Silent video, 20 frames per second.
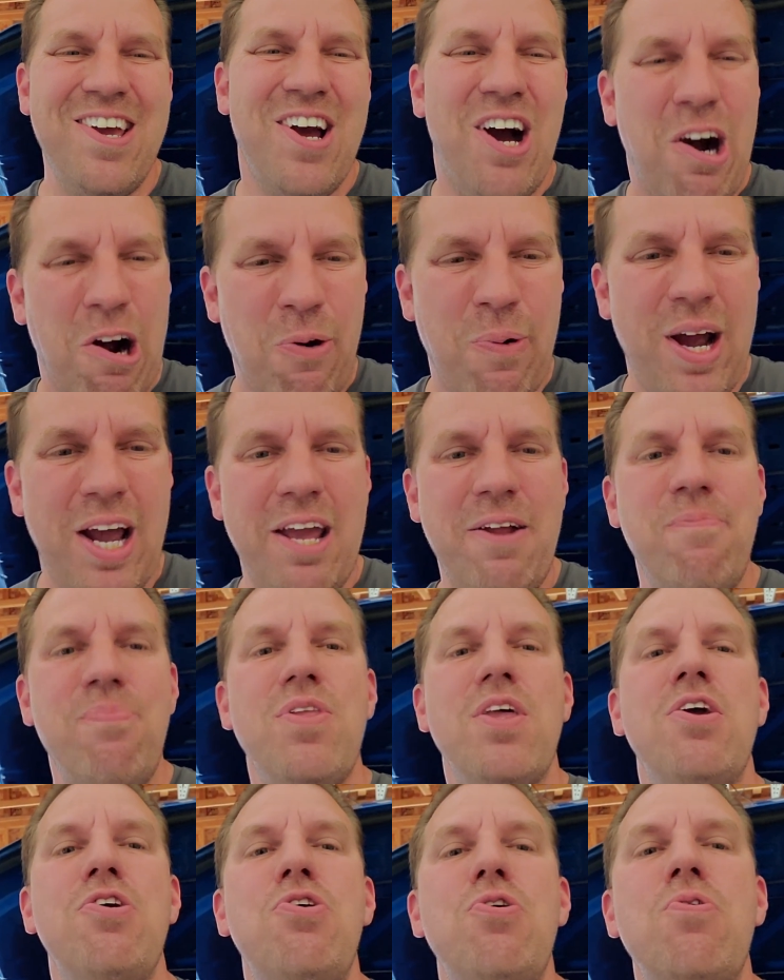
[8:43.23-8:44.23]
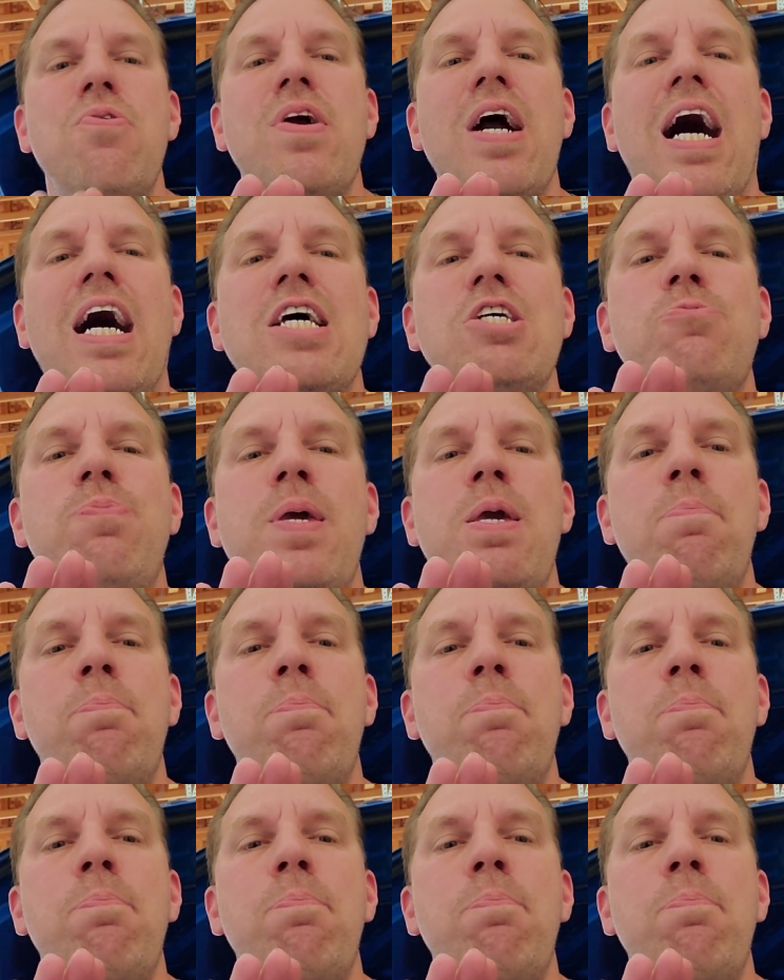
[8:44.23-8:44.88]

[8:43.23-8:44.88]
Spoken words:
All right? You guys be